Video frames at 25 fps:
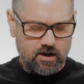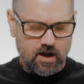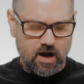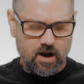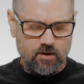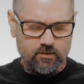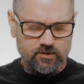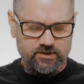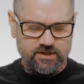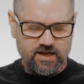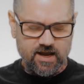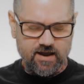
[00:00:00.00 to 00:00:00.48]

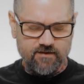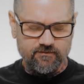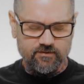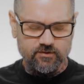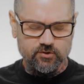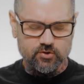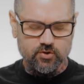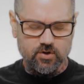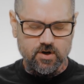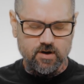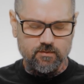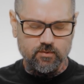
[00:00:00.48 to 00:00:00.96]
I was
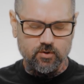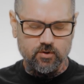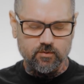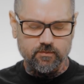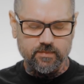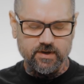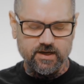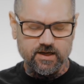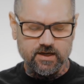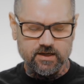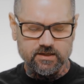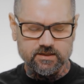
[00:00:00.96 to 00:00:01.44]
having trouble
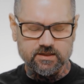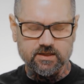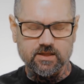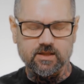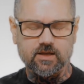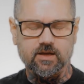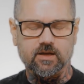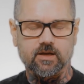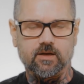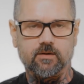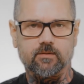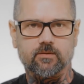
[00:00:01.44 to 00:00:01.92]
because
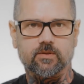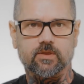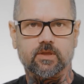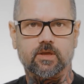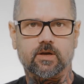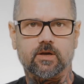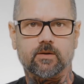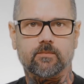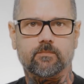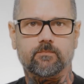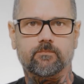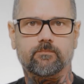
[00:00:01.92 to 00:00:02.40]

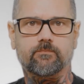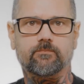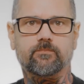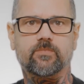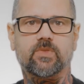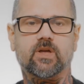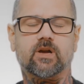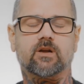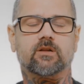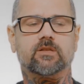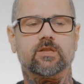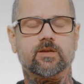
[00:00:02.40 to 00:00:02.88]
the
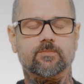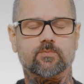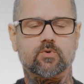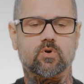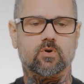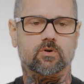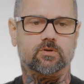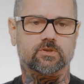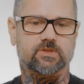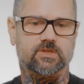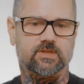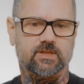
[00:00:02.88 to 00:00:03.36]

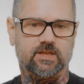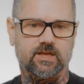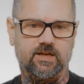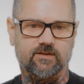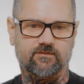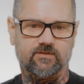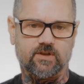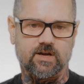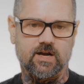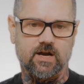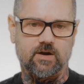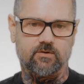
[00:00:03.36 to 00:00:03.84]
clipcord
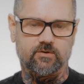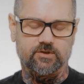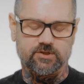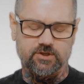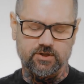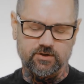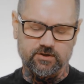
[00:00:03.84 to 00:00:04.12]
sleeve that I was